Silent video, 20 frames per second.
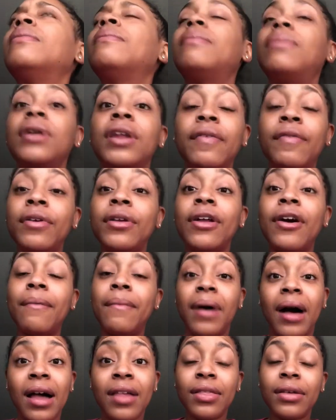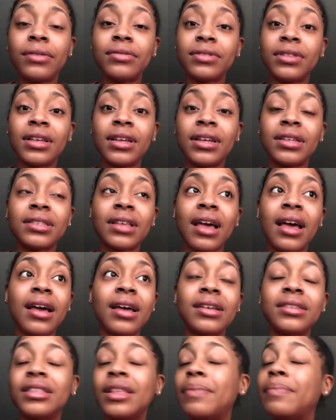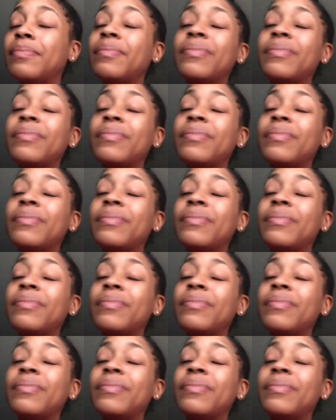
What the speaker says: But if you don't mind those things, guys, then